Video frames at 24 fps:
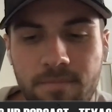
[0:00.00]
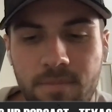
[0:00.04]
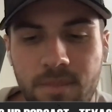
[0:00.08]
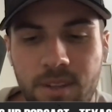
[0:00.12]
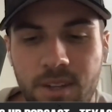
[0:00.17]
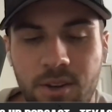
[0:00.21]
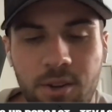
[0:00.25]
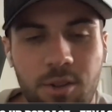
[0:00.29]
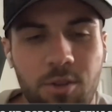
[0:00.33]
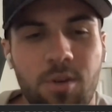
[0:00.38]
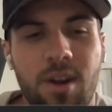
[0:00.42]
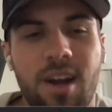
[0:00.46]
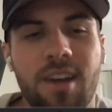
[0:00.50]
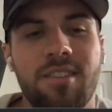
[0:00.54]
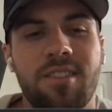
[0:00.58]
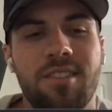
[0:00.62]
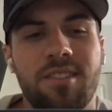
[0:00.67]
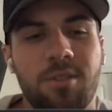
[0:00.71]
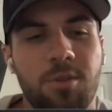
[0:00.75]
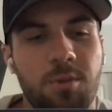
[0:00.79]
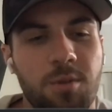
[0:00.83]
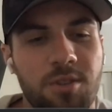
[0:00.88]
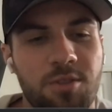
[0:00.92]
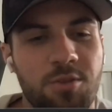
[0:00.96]
you know, the grass
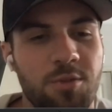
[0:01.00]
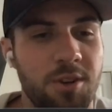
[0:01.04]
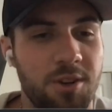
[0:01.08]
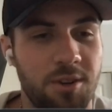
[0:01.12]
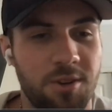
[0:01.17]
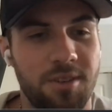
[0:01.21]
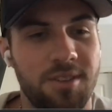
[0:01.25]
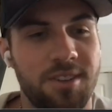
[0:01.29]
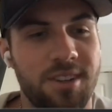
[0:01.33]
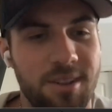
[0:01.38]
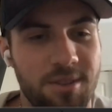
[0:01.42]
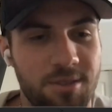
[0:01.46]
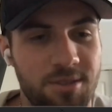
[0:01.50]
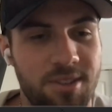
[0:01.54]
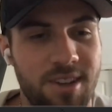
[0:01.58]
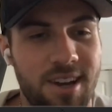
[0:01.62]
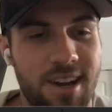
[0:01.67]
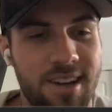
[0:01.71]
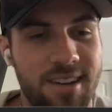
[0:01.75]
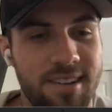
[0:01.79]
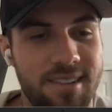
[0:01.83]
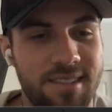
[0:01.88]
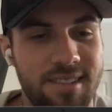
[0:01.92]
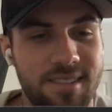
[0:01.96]
isn't always greener on the other
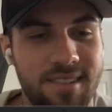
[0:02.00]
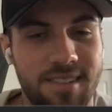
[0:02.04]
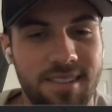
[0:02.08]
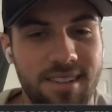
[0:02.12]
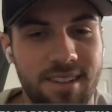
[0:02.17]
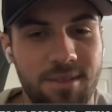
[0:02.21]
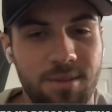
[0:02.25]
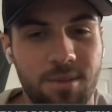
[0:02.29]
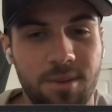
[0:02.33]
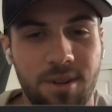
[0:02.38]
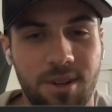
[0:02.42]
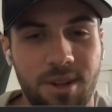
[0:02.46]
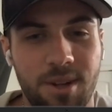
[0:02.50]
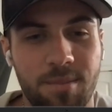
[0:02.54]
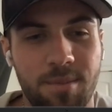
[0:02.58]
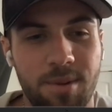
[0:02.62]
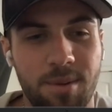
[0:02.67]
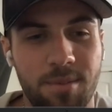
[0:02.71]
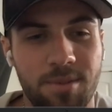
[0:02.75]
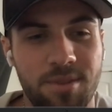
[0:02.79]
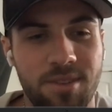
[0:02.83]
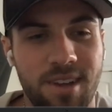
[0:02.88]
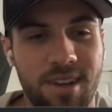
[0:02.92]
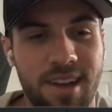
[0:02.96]
side, is what a lot of
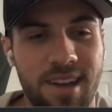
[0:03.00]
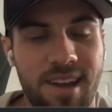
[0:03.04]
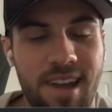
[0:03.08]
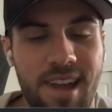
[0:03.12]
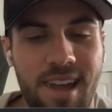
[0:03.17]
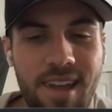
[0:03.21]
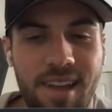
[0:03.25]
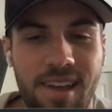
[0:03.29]
people mm-hmm. say.